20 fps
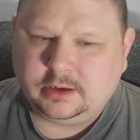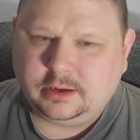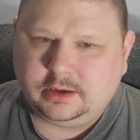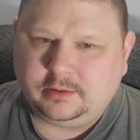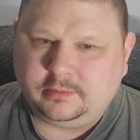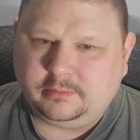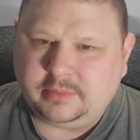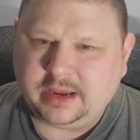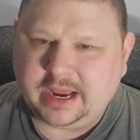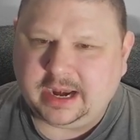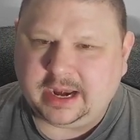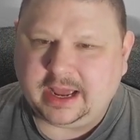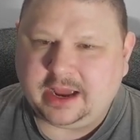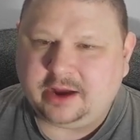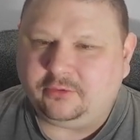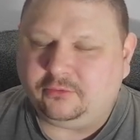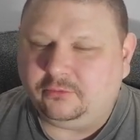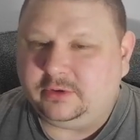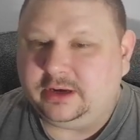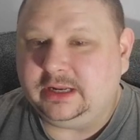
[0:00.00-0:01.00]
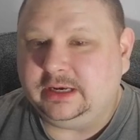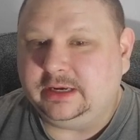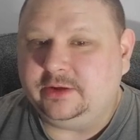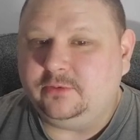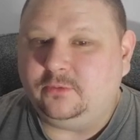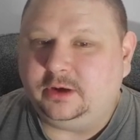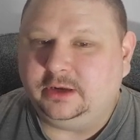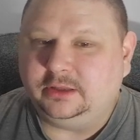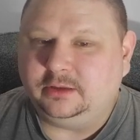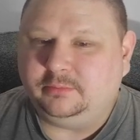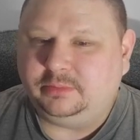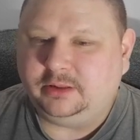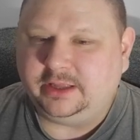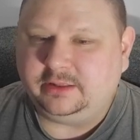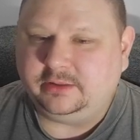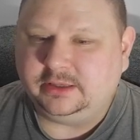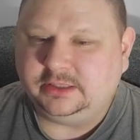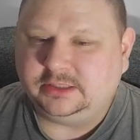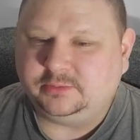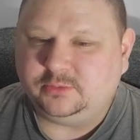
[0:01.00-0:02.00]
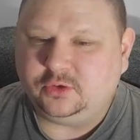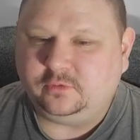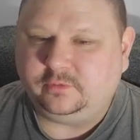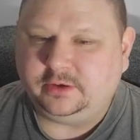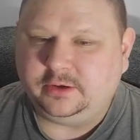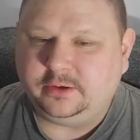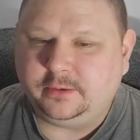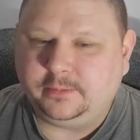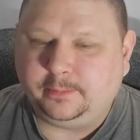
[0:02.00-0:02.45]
Man, I really wanted to play this move here.